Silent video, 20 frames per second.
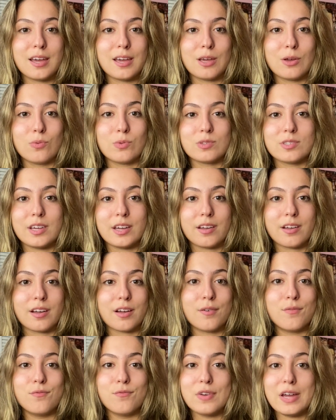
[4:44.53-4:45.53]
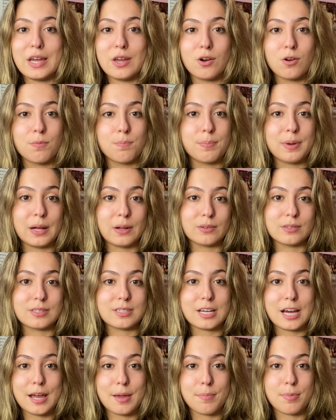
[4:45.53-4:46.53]
It was like a conveyor belt
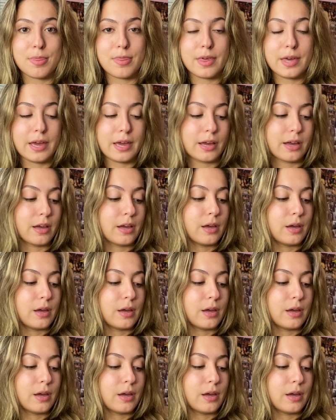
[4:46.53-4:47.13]
type thing.